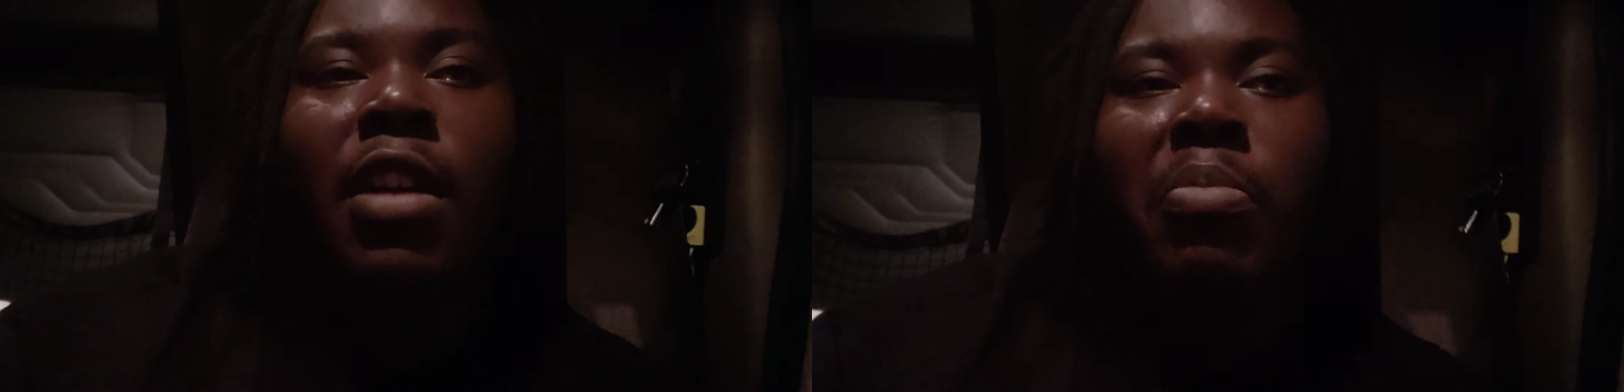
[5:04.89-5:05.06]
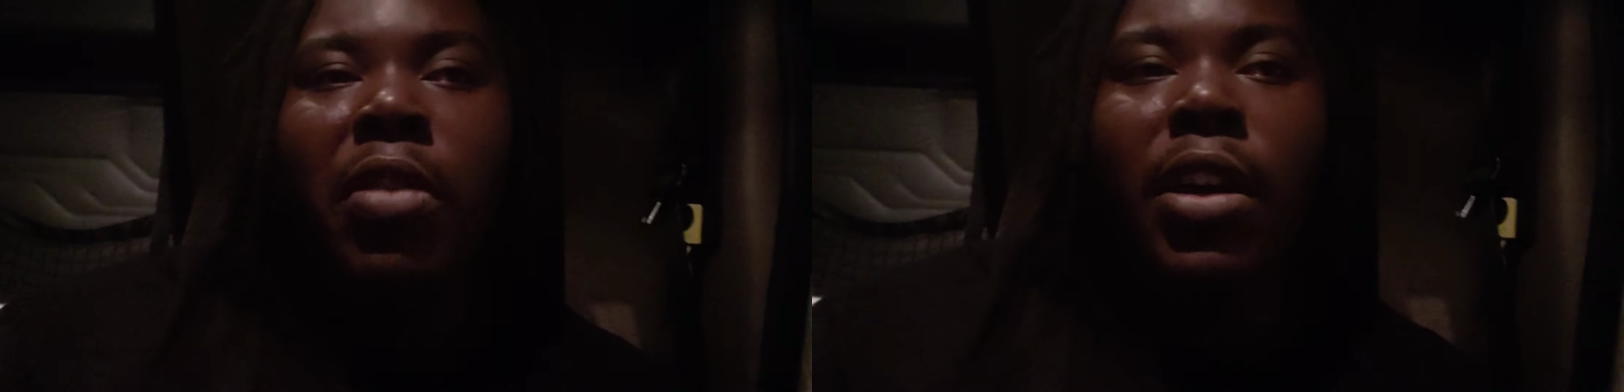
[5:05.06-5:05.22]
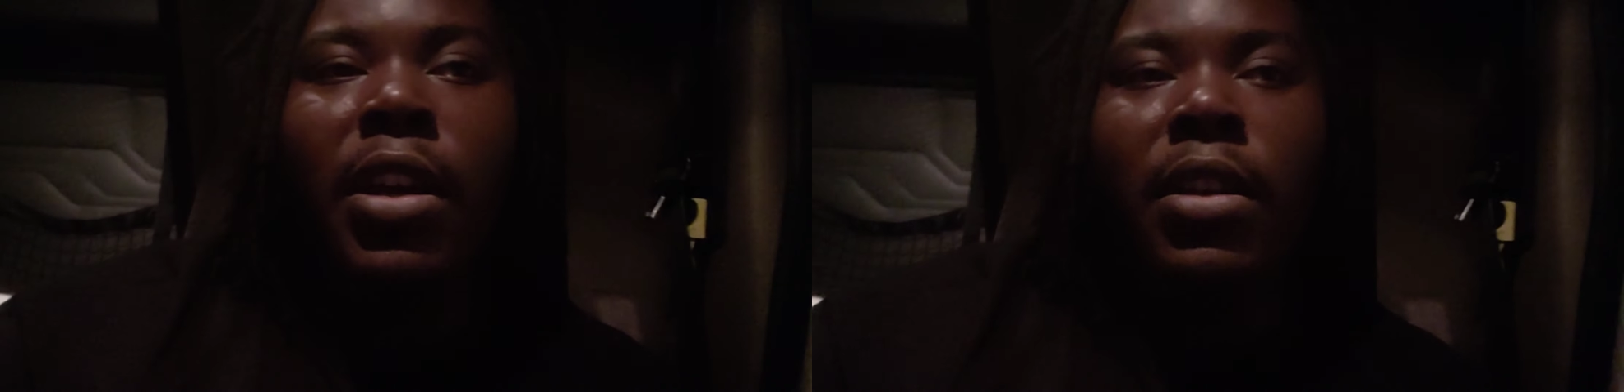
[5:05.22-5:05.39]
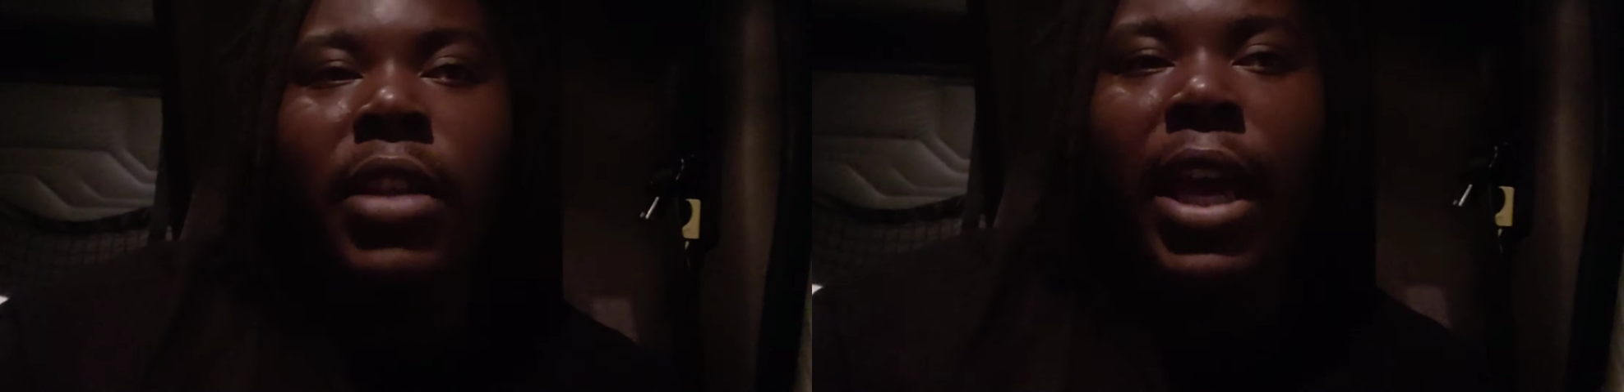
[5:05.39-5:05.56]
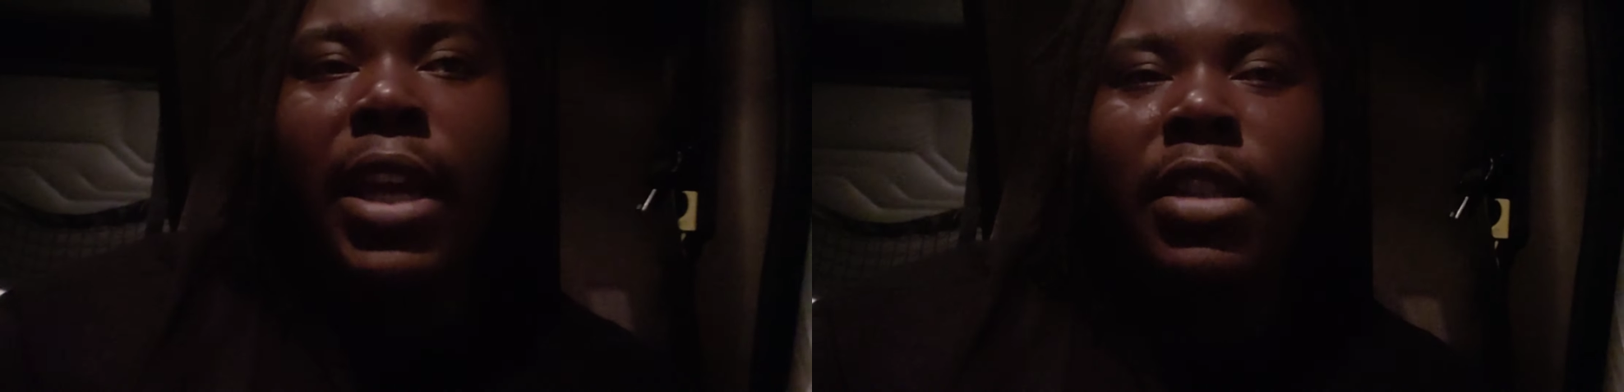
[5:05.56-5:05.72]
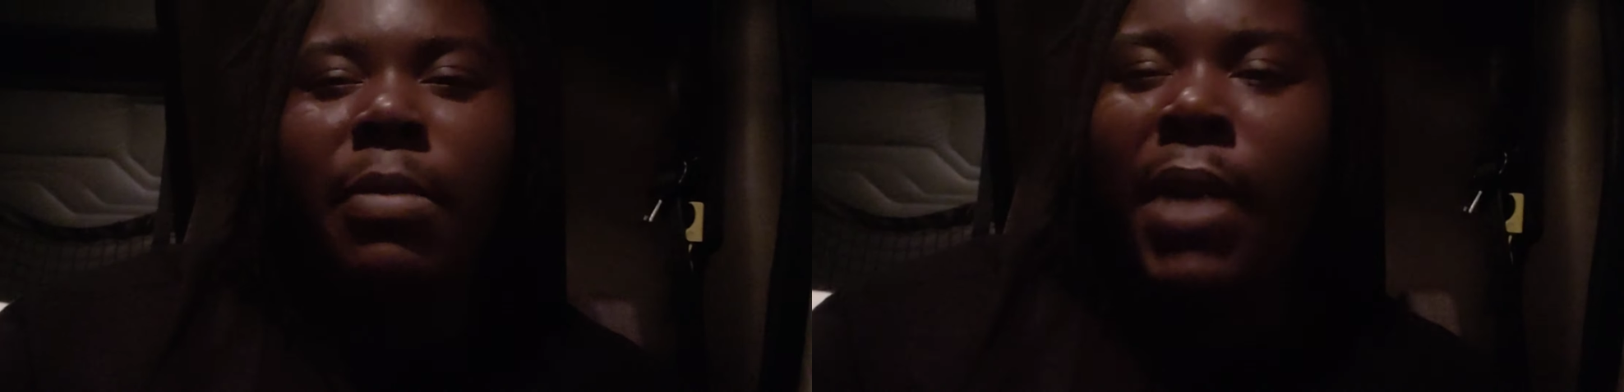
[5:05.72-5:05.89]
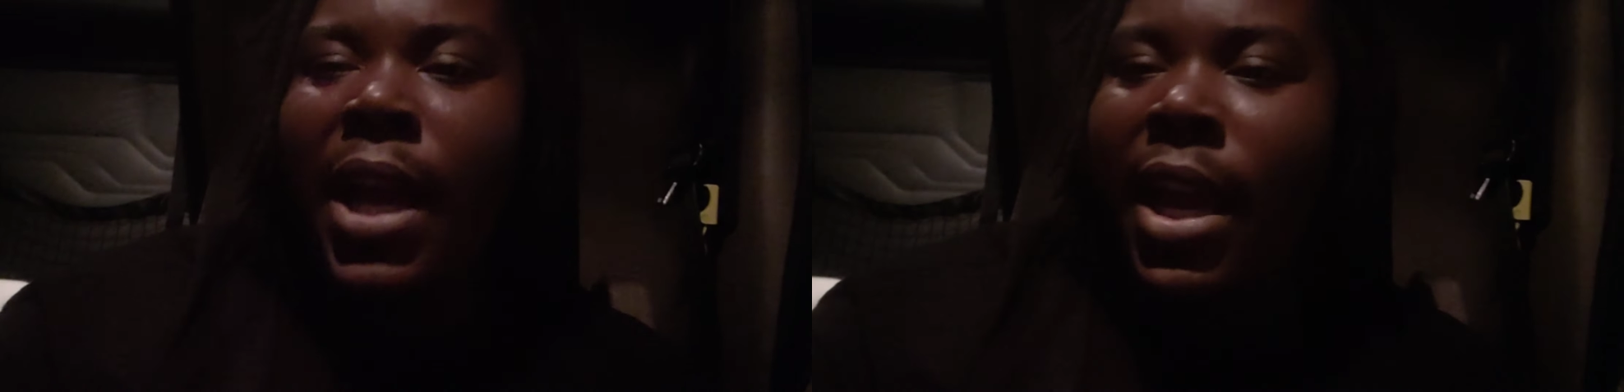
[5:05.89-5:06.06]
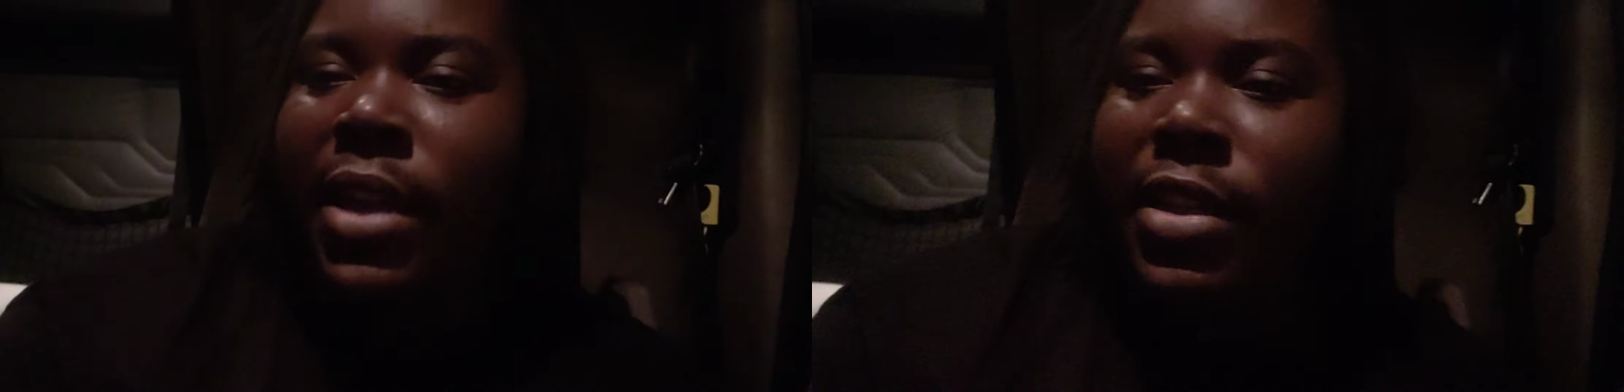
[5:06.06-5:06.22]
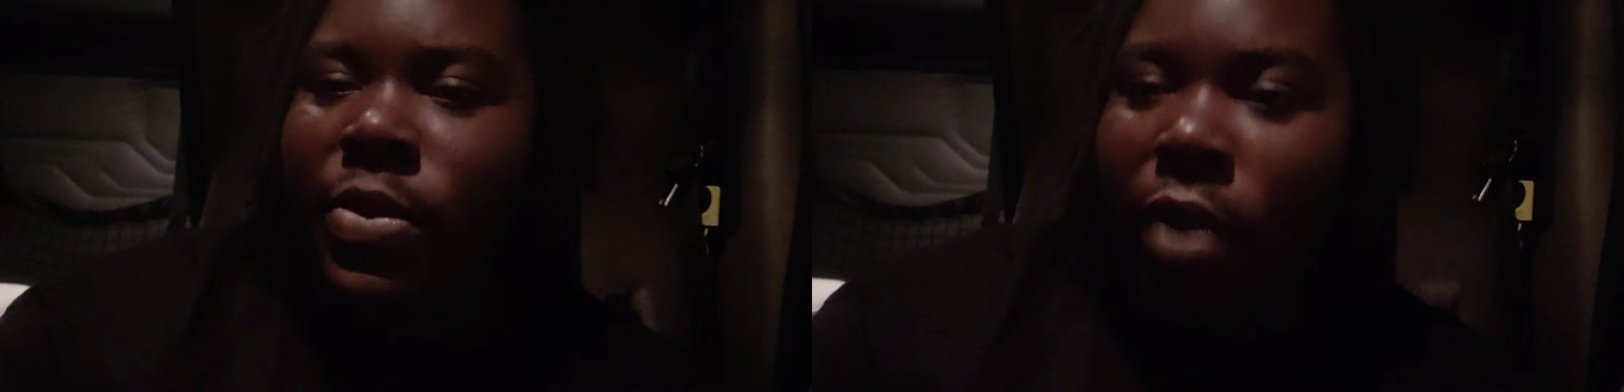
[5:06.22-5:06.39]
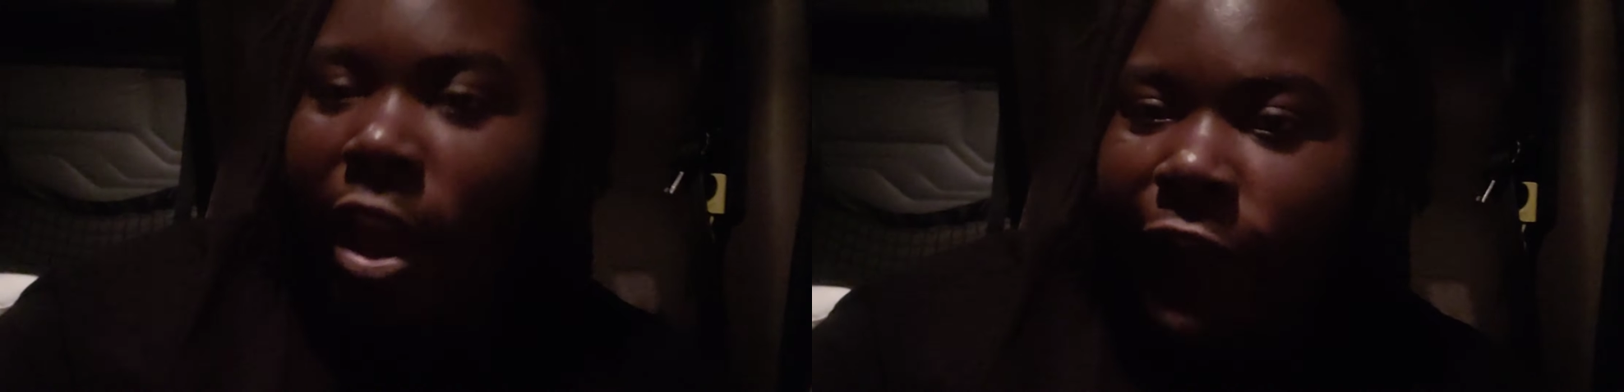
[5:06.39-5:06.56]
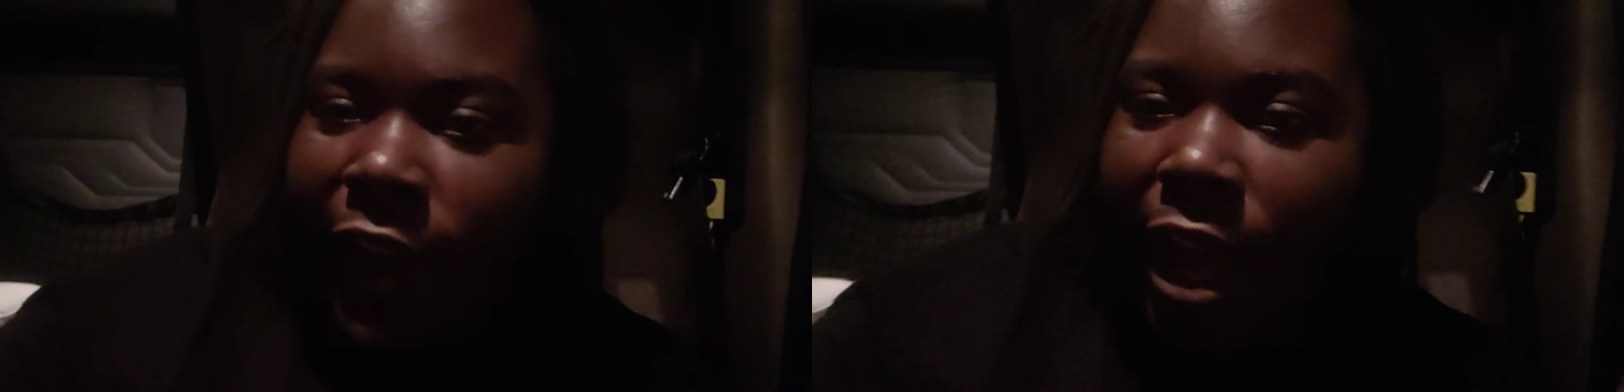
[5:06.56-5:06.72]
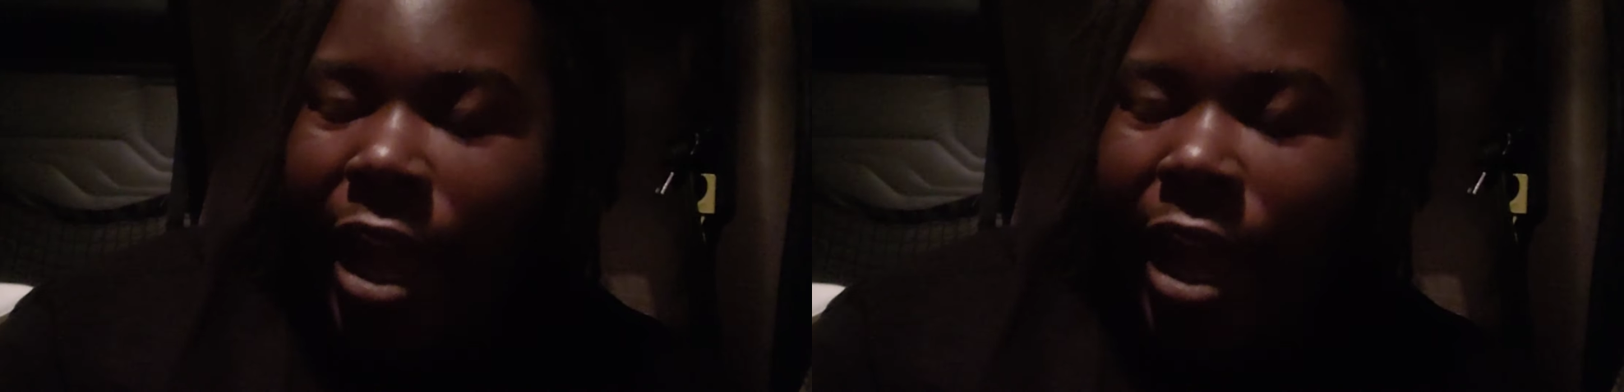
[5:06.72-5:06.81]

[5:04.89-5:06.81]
But, like, the buying his wife a